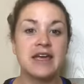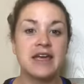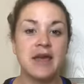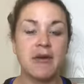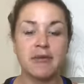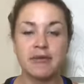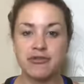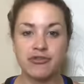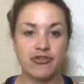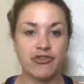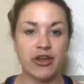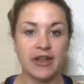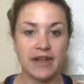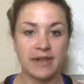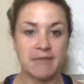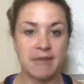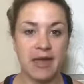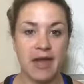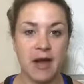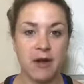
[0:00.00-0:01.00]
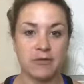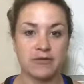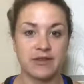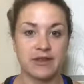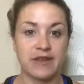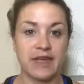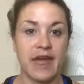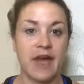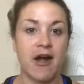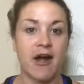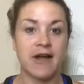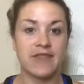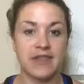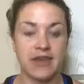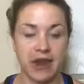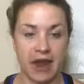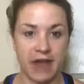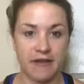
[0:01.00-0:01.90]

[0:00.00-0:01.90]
it would stress me out to get on there